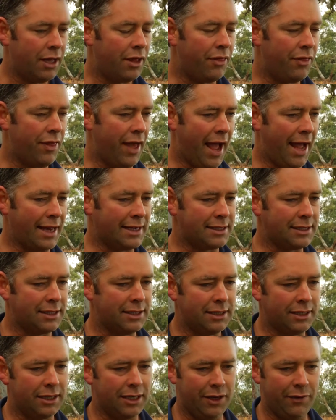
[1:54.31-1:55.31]
that
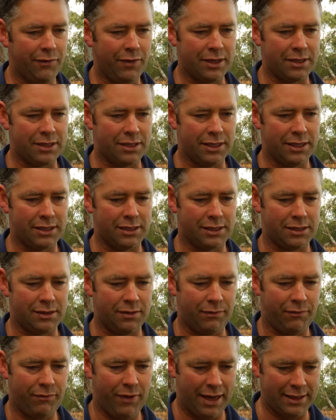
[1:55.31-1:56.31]
give us this
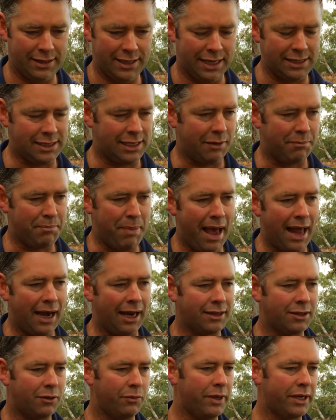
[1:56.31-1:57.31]
fantastic
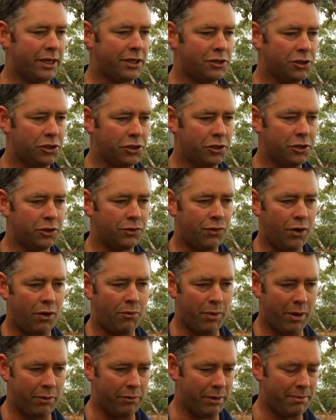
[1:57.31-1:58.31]
palette that we can choose
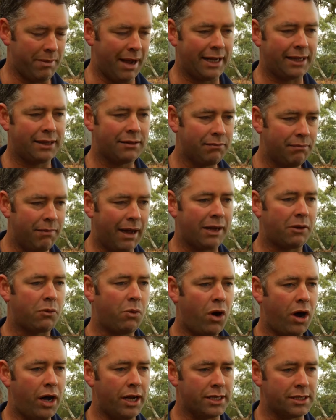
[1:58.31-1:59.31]
from when we make
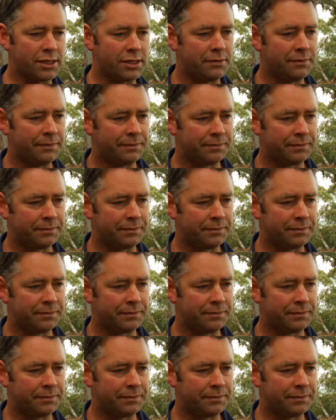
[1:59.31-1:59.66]
wines.